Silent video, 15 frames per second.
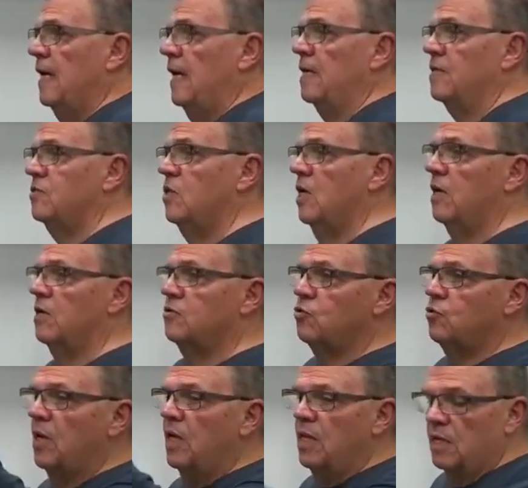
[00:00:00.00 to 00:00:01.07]
and see a
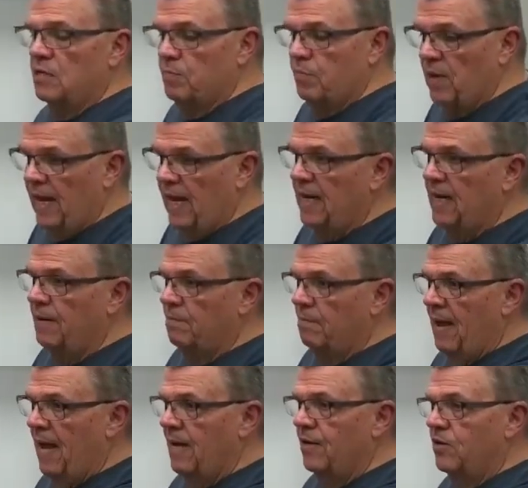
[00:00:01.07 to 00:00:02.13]
tree that's planted and
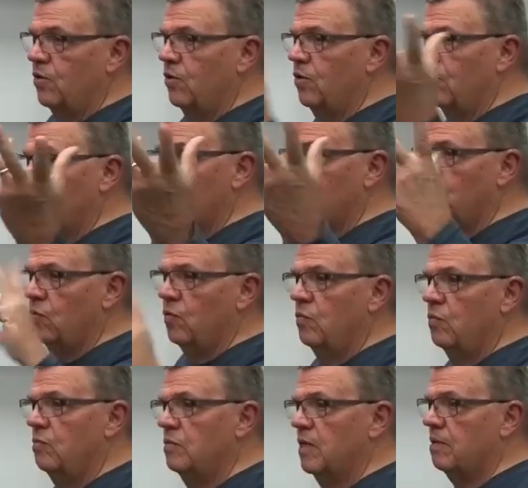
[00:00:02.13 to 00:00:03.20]
manicured and
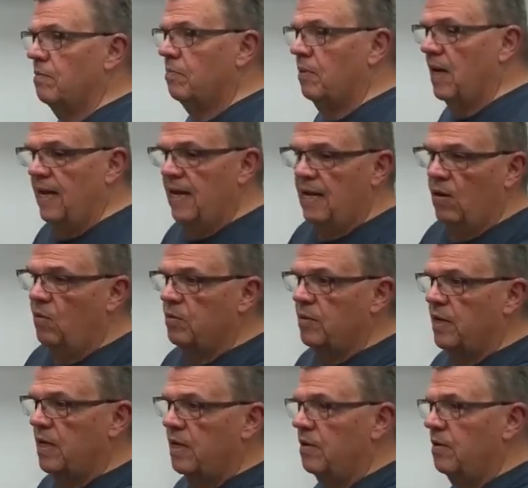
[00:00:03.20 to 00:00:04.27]
groomed and planted over
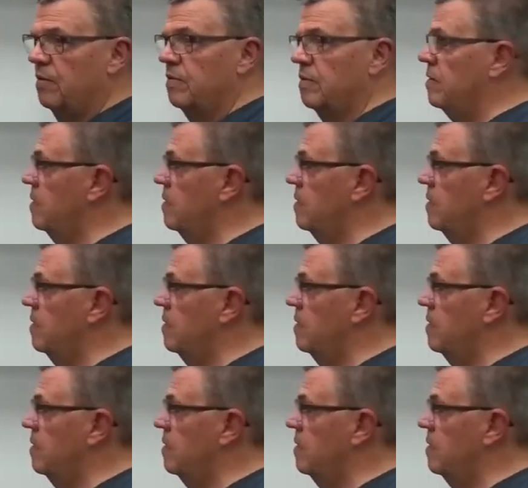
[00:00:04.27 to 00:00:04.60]
here,